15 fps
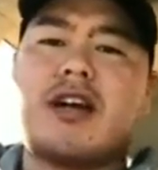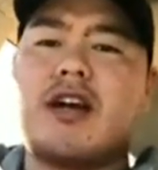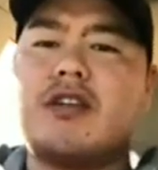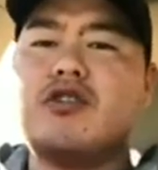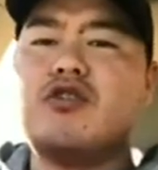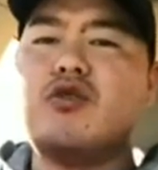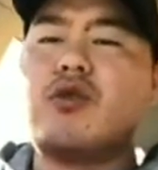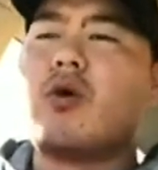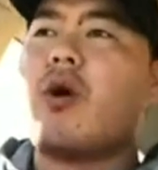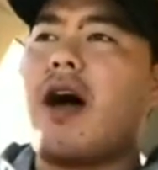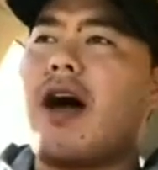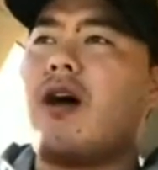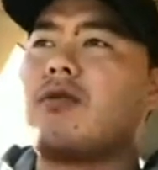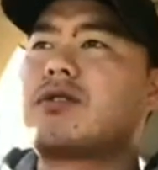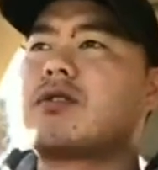uh, noodle
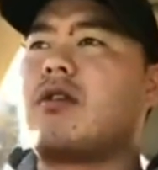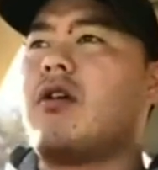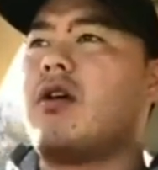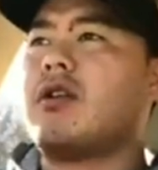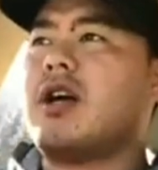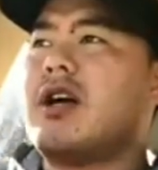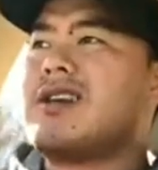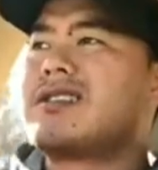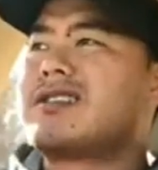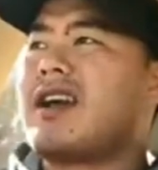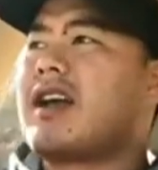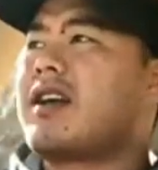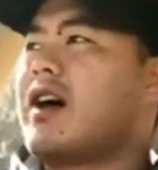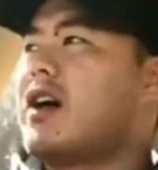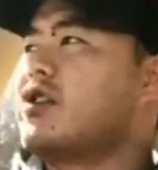house called
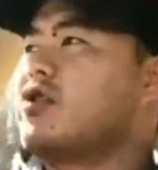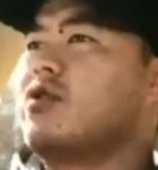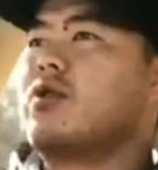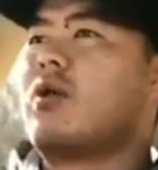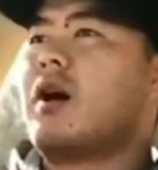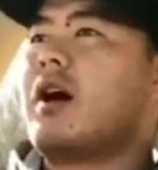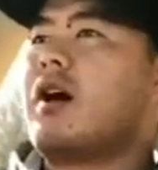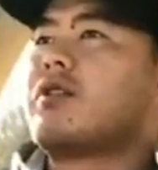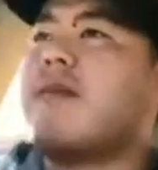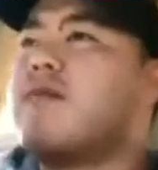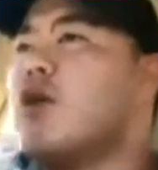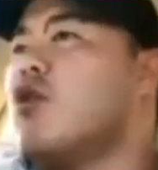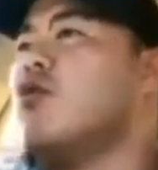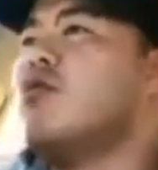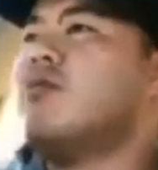Saigon Noodle House. And
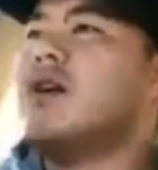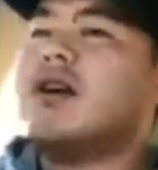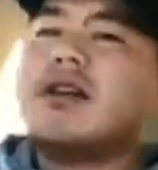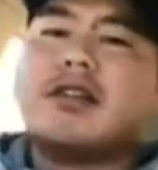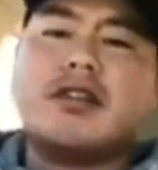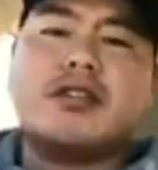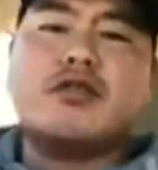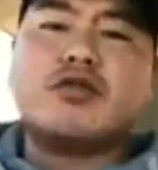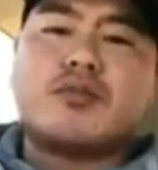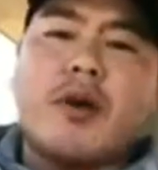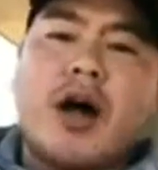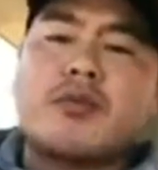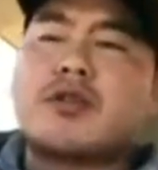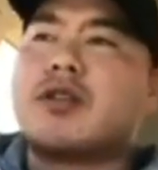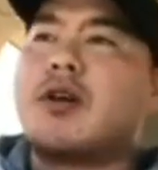boom, the news
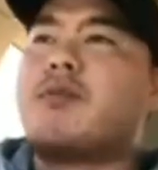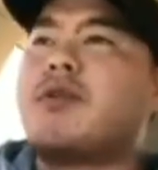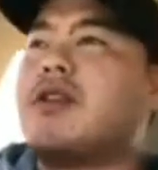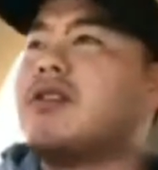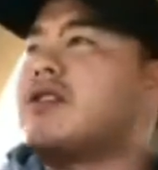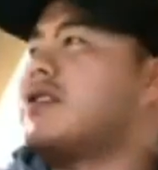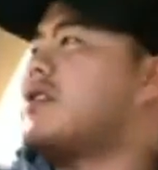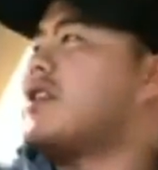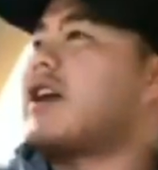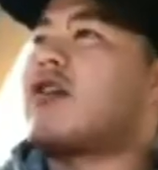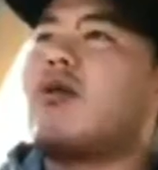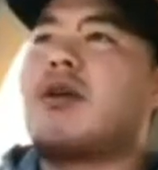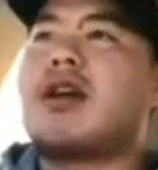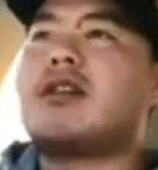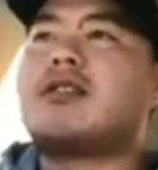pops up and it's just like,
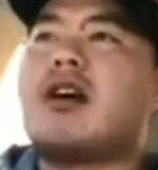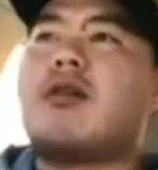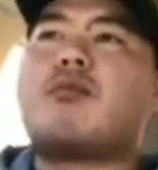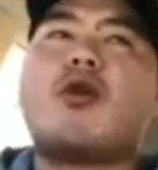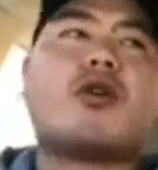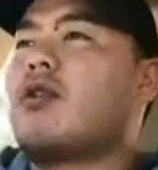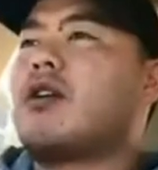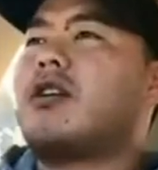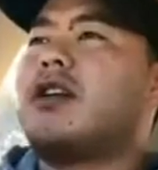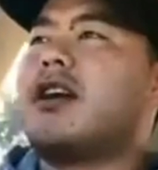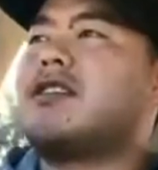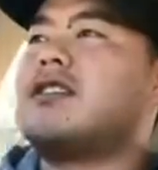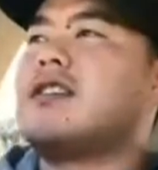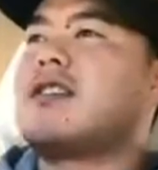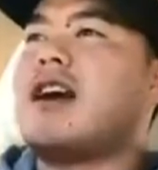oh yeah, Dow broke under
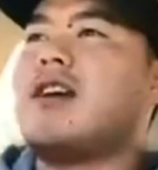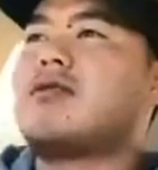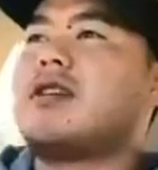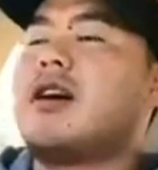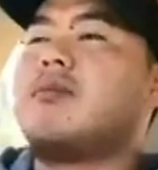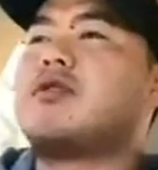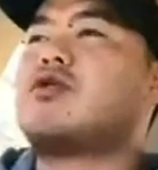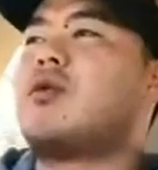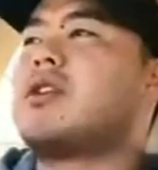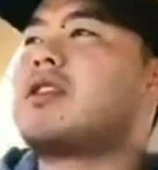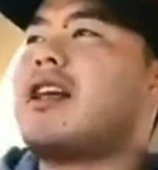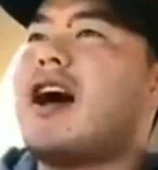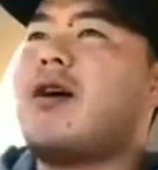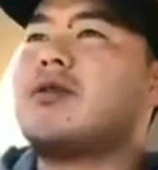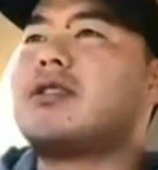19,000, um,
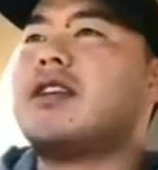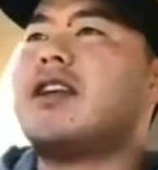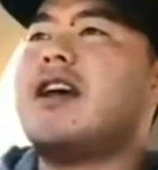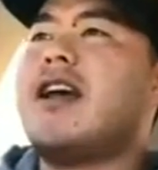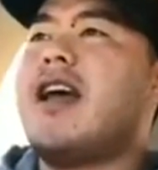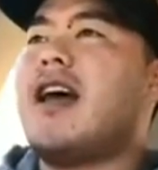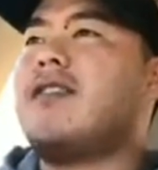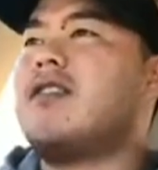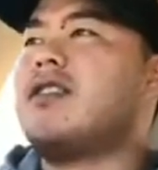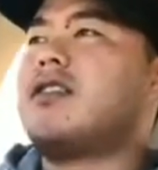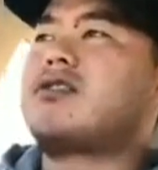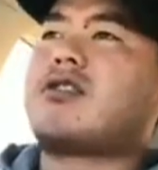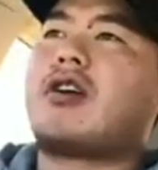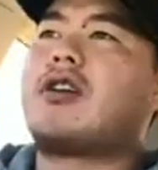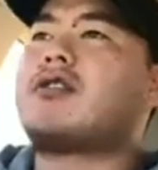20,000. And then they
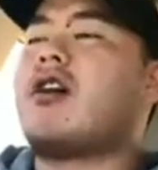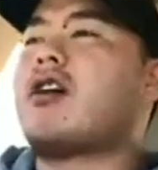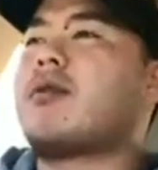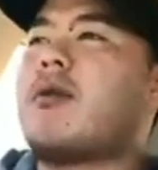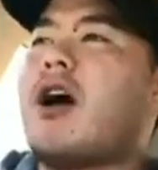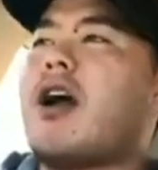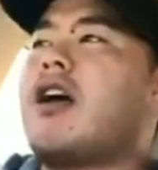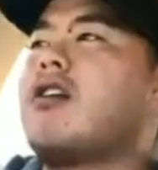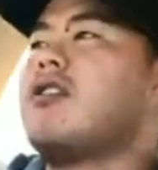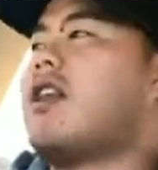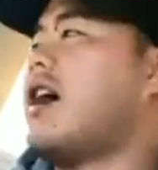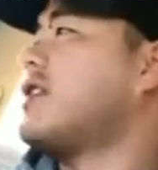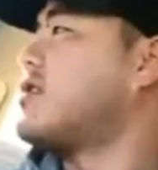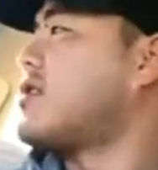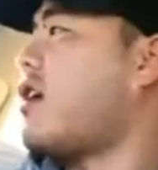started talking about
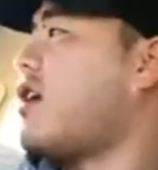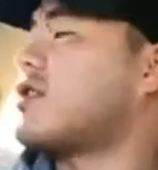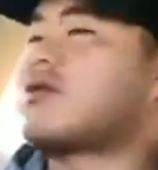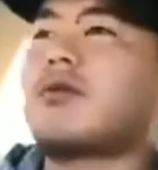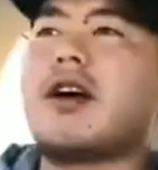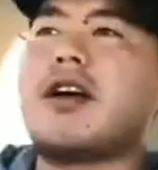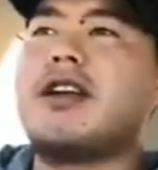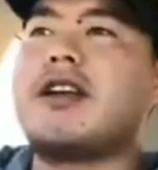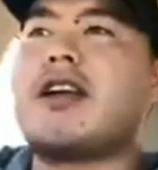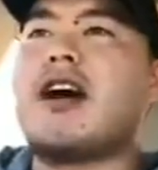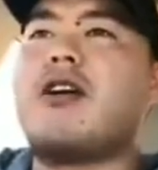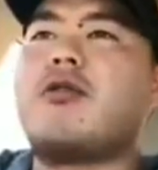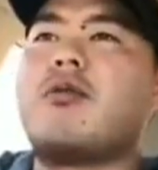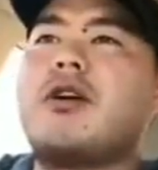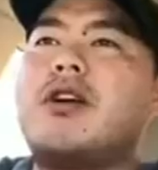airline stocks, right? And
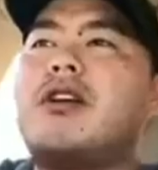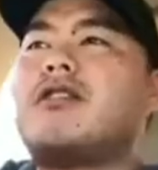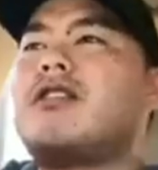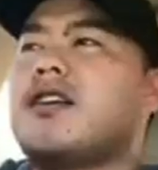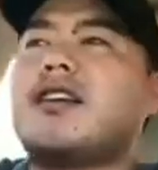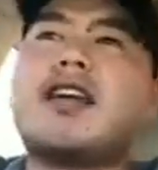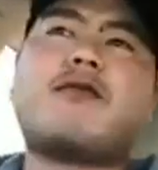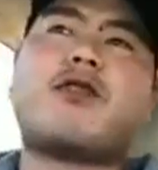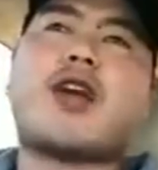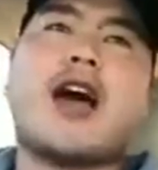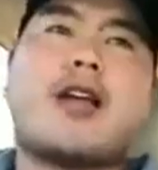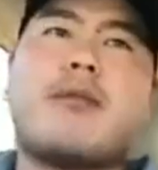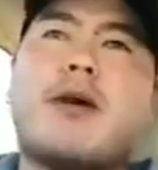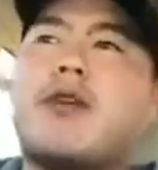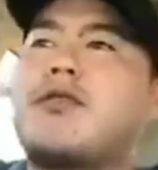how it went under. And I
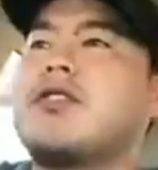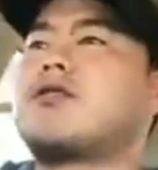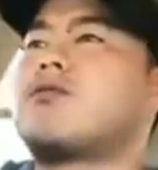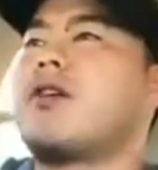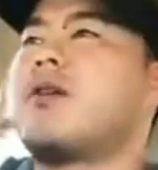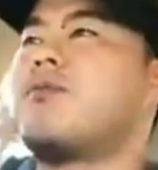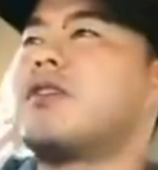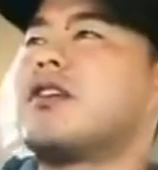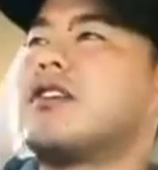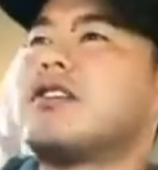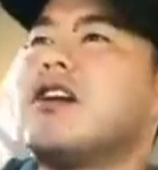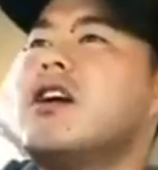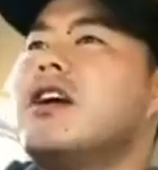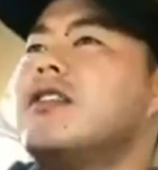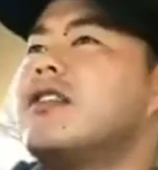forgot about this, right? Because
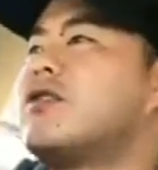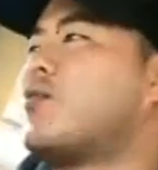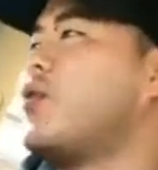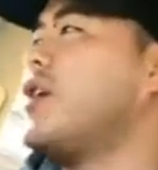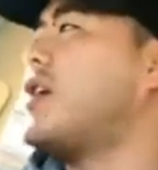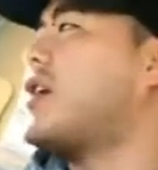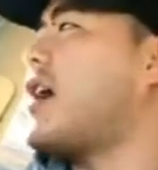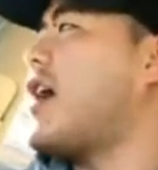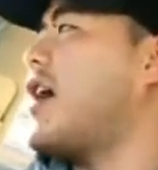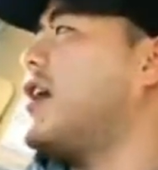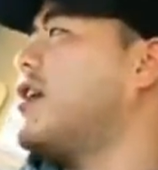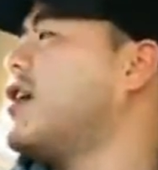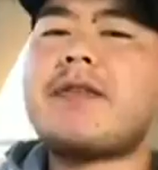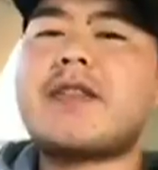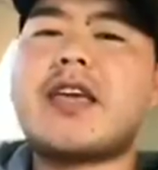this
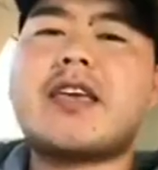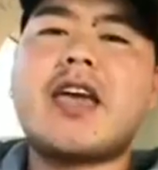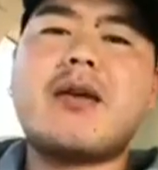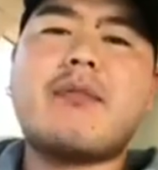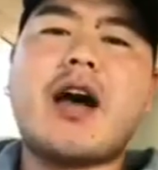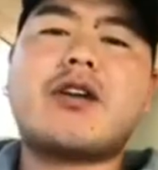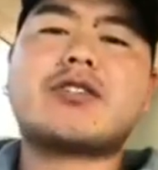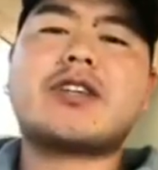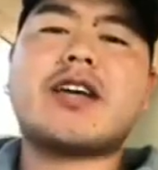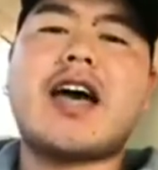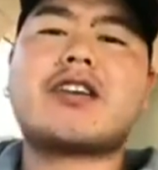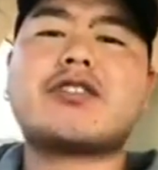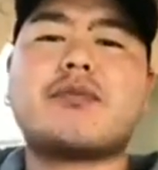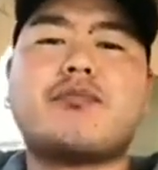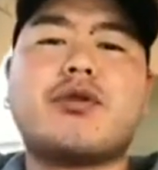weekend they came out to
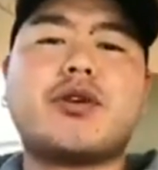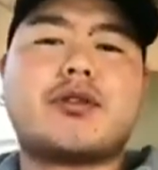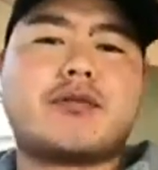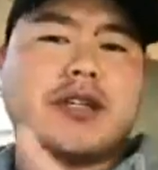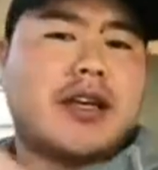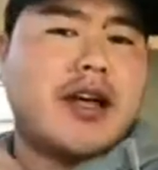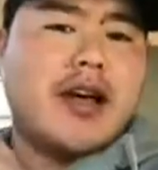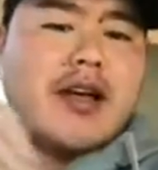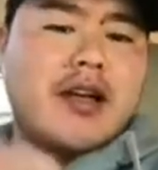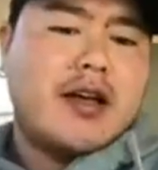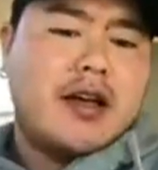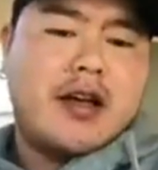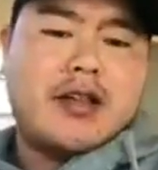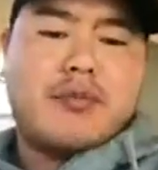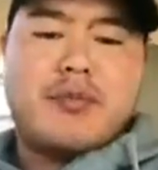actually put uh,
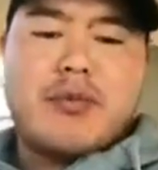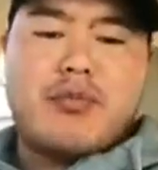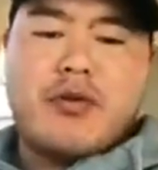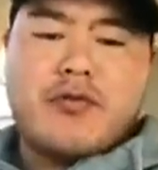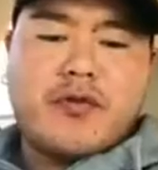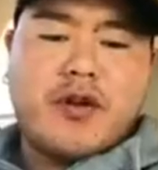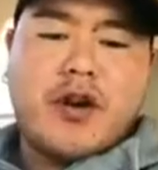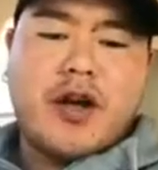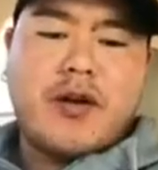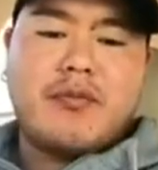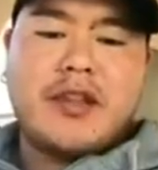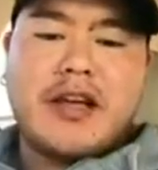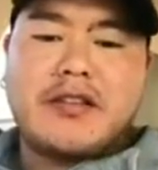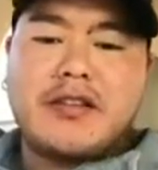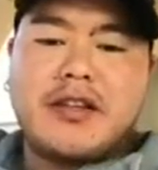uh, the people from
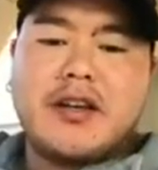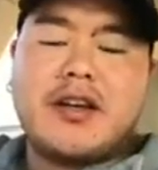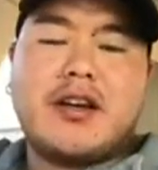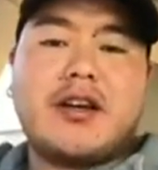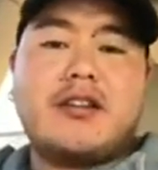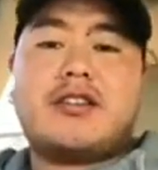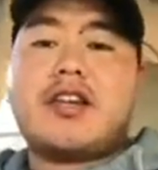like the uh,